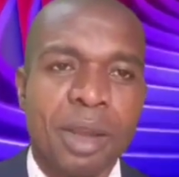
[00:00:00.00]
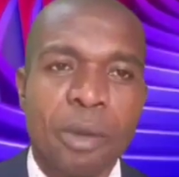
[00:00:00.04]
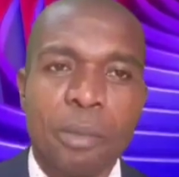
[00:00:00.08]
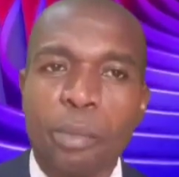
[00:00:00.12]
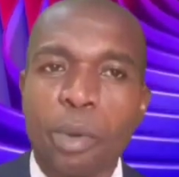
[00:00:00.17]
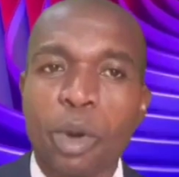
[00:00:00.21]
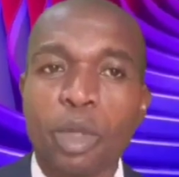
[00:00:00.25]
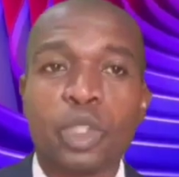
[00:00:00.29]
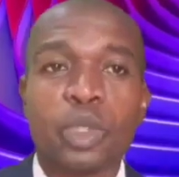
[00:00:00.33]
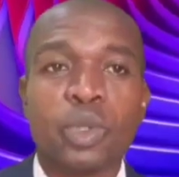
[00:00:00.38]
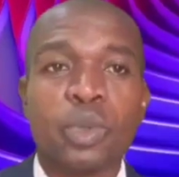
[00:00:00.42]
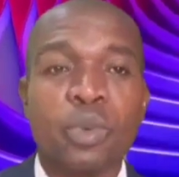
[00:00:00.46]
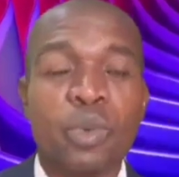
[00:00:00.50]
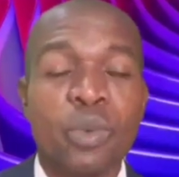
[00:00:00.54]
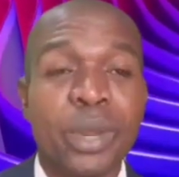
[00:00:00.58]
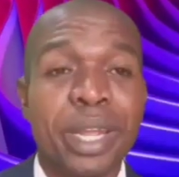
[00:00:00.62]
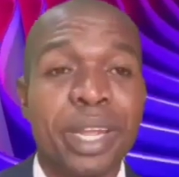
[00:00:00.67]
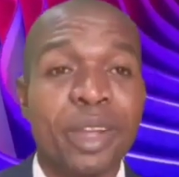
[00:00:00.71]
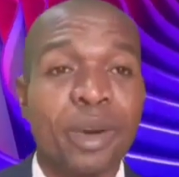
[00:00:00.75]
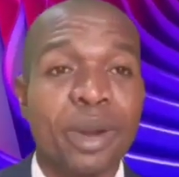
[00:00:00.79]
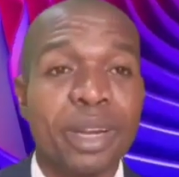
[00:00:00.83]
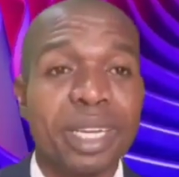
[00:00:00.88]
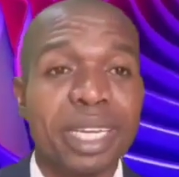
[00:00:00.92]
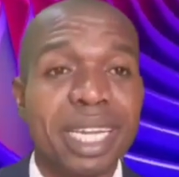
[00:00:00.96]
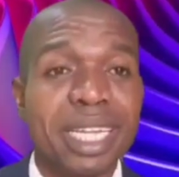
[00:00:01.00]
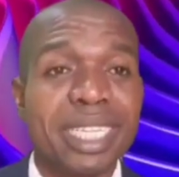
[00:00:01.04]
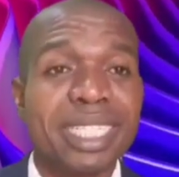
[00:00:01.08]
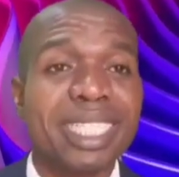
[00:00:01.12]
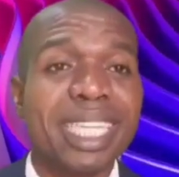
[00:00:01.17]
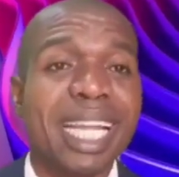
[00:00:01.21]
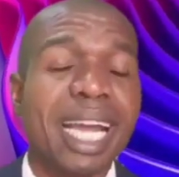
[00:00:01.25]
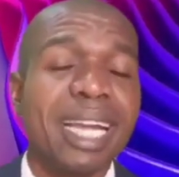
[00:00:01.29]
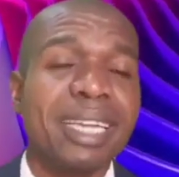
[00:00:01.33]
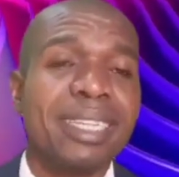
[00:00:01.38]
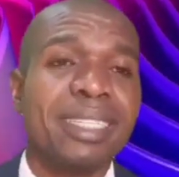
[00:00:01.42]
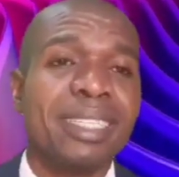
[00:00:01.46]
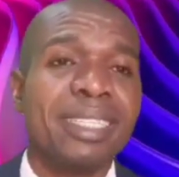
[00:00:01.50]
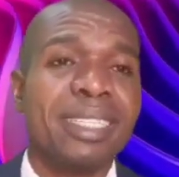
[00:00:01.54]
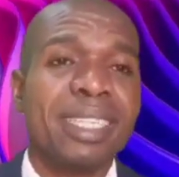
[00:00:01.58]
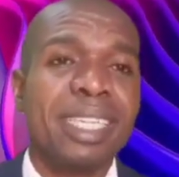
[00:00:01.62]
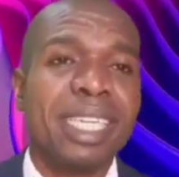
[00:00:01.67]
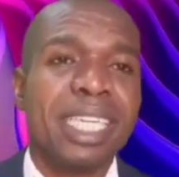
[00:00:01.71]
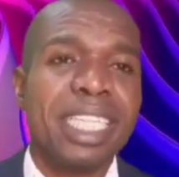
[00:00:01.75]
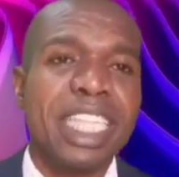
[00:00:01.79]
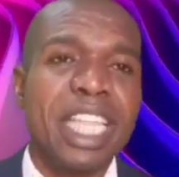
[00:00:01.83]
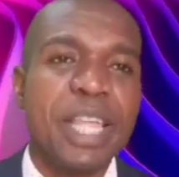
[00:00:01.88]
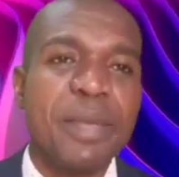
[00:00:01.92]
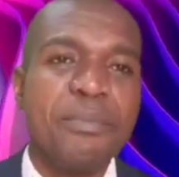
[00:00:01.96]
But we understand
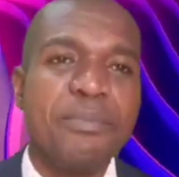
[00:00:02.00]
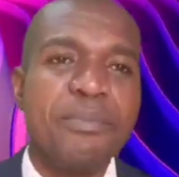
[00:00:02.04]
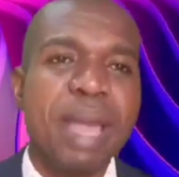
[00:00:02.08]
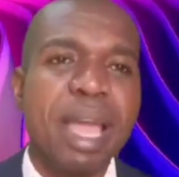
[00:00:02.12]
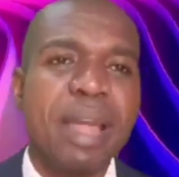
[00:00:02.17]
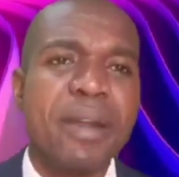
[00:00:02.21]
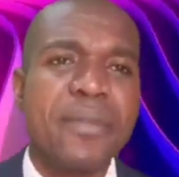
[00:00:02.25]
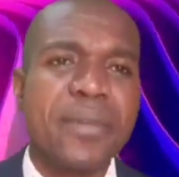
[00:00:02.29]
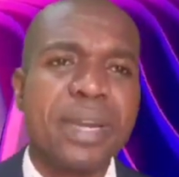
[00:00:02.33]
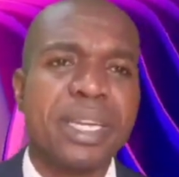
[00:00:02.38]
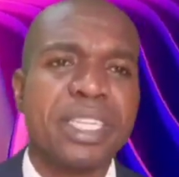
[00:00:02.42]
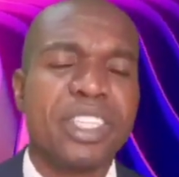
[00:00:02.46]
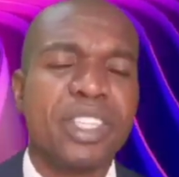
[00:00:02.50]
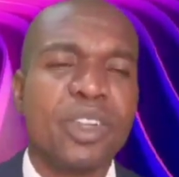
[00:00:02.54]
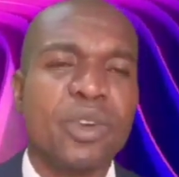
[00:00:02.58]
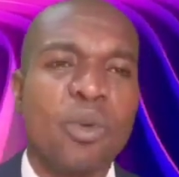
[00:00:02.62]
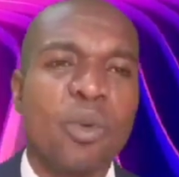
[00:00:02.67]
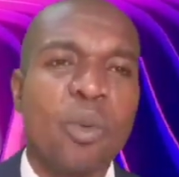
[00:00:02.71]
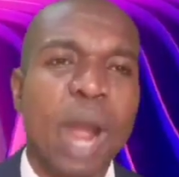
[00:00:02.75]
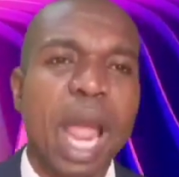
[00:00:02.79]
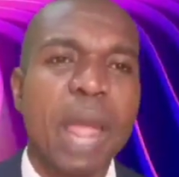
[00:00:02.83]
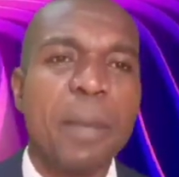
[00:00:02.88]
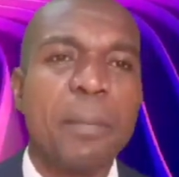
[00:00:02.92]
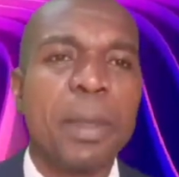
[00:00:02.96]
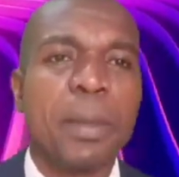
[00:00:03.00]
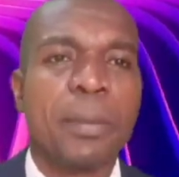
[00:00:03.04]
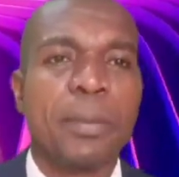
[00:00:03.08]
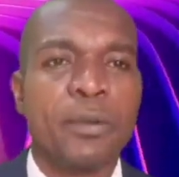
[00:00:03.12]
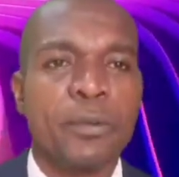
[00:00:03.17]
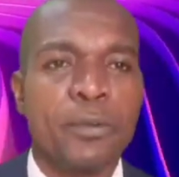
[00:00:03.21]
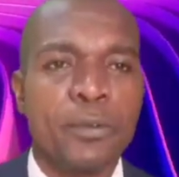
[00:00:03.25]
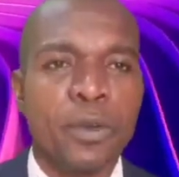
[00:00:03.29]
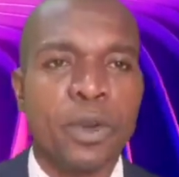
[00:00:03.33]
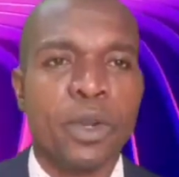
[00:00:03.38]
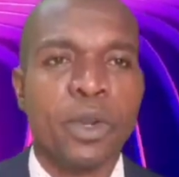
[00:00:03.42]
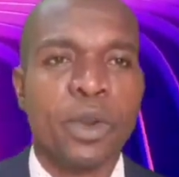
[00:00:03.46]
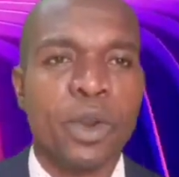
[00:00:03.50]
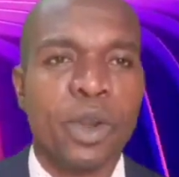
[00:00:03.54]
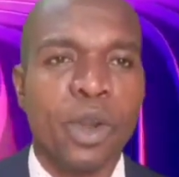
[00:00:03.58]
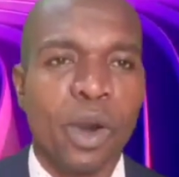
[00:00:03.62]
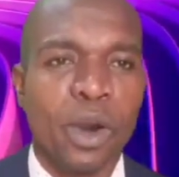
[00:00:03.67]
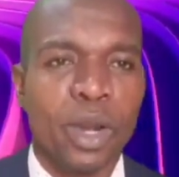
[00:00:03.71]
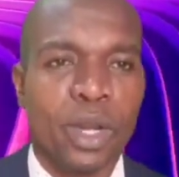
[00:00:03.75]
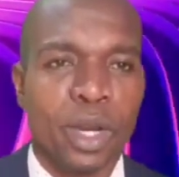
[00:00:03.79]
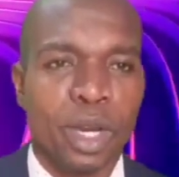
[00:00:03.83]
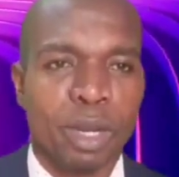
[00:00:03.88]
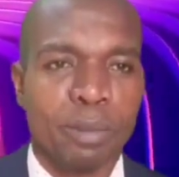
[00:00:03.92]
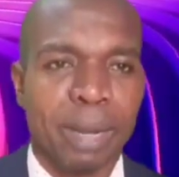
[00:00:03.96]
the main reason why people follow
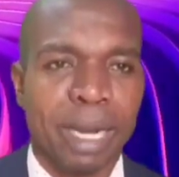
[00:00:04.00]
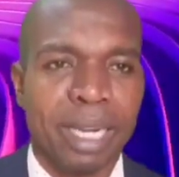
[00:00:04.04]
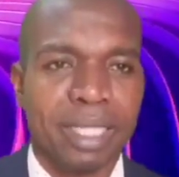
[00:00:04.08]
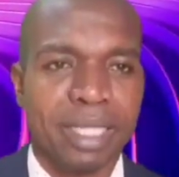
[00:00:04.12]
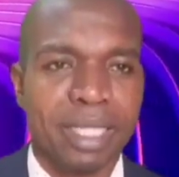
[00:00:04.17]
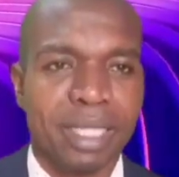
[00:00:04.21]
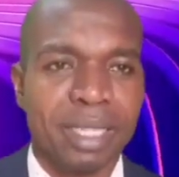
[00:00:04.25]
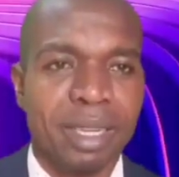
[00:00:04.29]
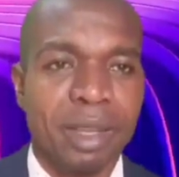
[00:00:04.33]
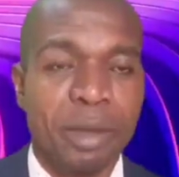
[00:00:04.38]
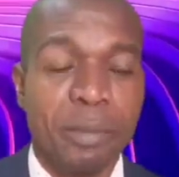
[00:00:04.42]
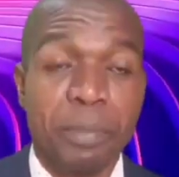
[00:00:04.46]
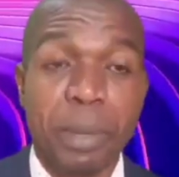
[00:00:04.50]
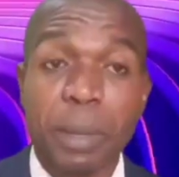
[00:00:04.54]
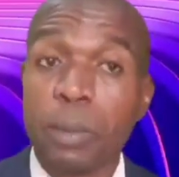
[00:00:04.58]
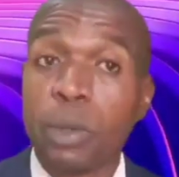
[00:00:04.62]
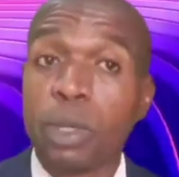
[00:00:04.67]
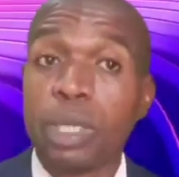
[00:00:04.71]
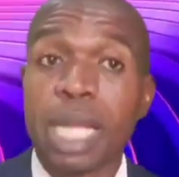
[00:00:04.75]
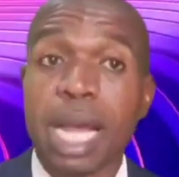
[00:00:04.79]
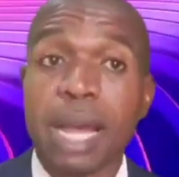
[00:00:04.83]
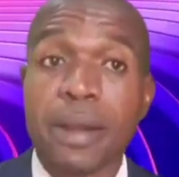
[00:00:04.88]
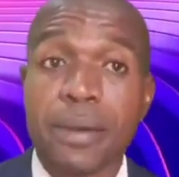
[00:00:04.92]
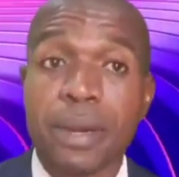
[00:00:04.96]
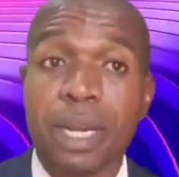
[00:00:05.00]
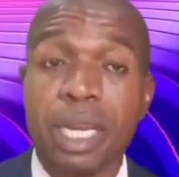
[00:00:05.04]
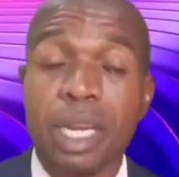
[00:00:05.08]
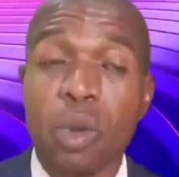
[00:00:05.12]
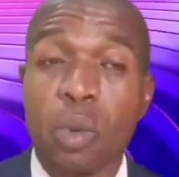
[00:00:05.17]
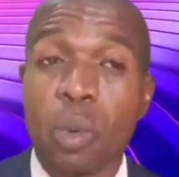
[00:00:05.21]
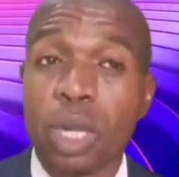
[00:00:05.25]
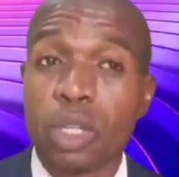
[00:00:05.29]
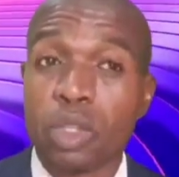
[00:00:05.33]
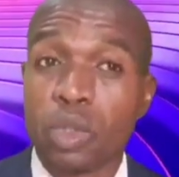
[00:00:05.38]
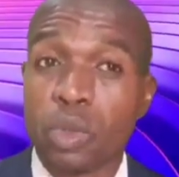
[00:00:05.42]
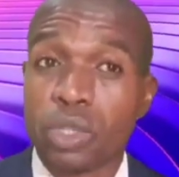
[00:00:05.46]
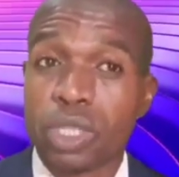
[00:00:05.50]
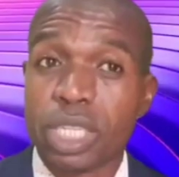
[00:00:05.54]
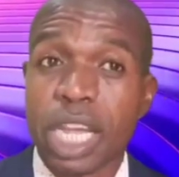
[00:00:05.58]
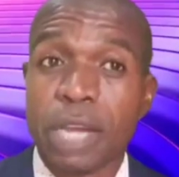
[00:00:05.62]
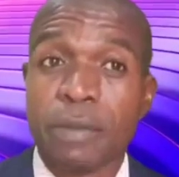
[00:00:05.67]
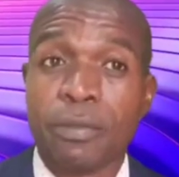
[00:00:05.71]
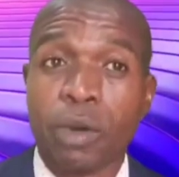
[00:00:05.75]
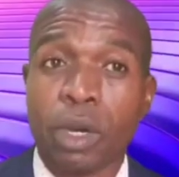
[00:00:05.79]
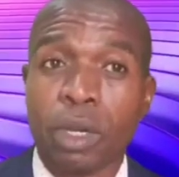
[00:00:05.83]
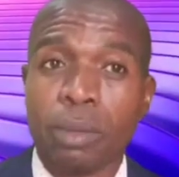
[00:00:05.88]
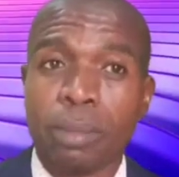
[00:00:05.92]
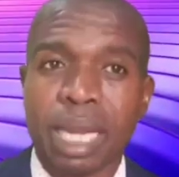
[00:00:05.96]
God Almighty. People that really want to
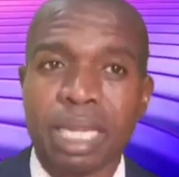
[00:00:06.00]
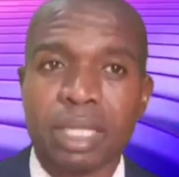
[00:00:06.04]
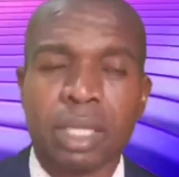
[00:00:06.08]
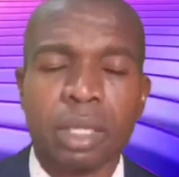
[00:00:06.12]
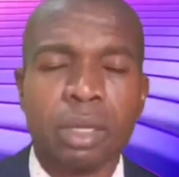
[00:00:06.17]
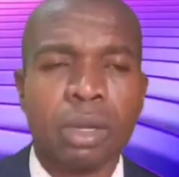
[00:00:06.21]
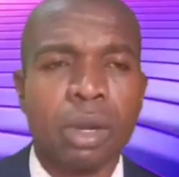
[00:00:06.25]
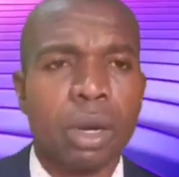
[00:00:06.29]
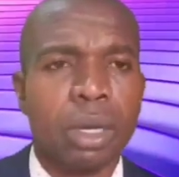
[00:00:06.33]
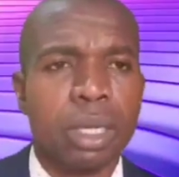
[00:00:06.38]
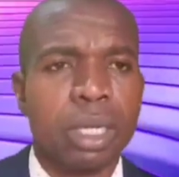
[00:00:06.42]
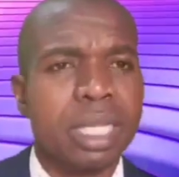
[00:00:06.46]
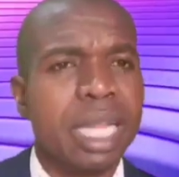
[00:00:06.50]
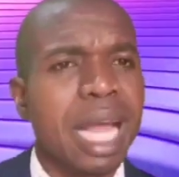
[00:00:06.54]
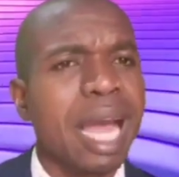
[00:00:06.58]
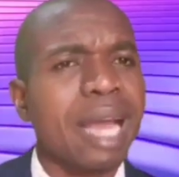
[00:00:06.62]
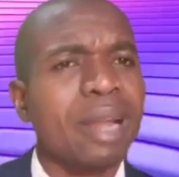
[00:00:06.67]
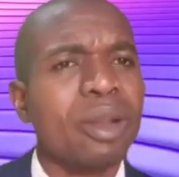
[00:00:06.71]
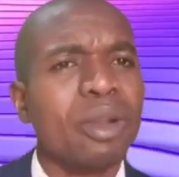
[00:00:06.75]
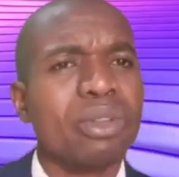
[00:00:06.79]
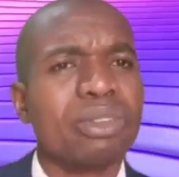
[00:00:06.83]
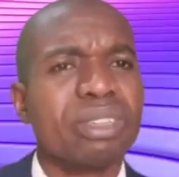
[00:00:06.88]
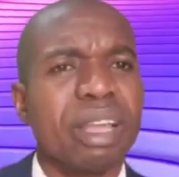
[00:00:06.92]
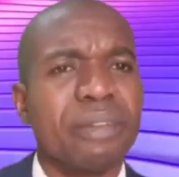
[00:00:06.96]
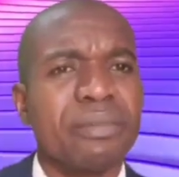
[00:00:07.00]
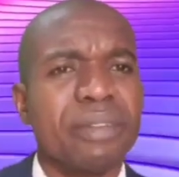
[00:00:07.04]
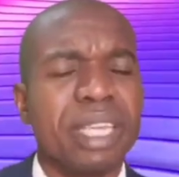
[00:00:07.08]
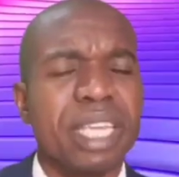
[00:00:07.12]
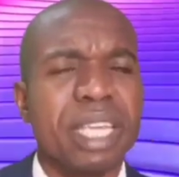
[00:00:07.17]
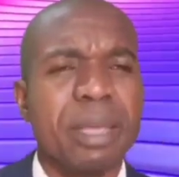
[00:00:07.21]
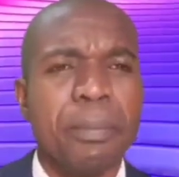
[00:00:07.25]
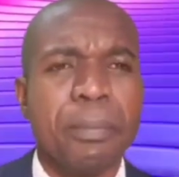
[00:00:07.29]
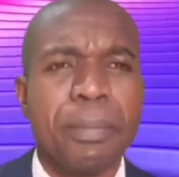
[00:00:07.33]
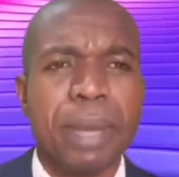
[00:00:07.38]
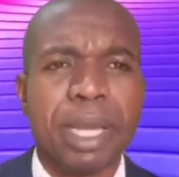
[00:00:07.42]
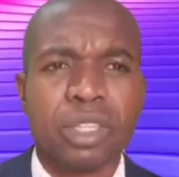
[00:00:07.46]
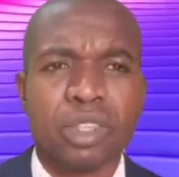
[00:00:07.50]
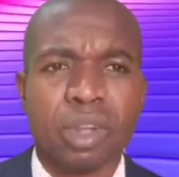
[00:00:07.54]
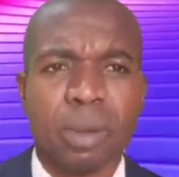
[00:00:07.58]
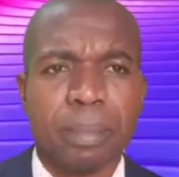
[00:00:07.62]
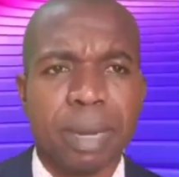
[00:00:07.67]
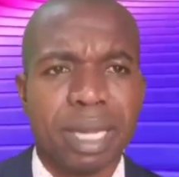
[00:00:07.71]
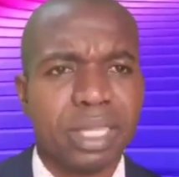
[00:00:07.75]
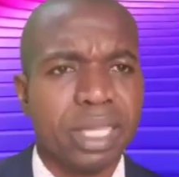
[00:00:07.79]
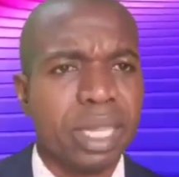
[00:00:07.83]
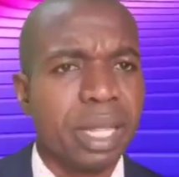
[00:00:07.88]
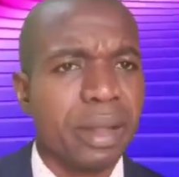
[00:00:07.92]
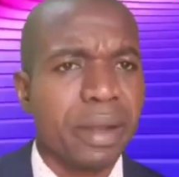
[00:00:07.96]
serve Almighty God, they are not serving him based on
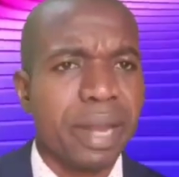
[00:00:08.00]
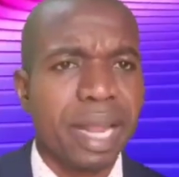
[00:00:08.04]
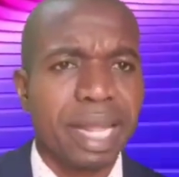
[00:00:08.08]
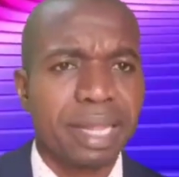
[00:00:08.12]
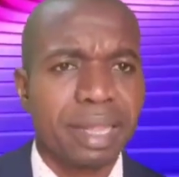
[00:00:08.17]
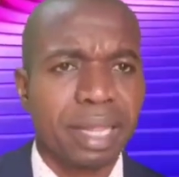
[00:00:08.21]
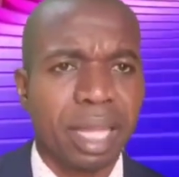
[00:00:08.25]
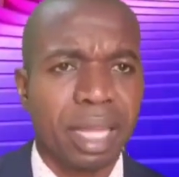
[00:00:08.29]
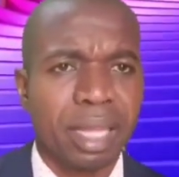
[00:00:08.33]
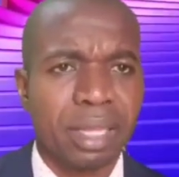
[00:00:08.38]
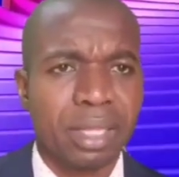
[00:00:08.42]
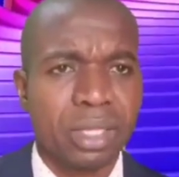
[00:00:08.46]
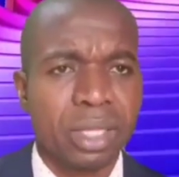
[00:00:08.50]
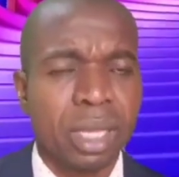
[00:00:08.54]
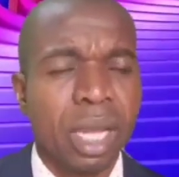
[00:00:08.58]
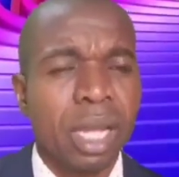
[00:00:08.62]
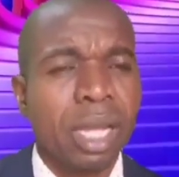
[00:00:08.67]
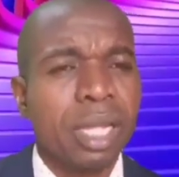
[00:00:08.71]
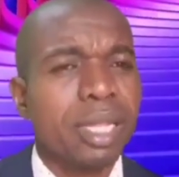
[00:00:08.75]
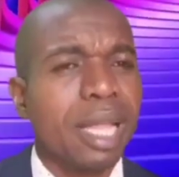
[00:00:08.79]
material things.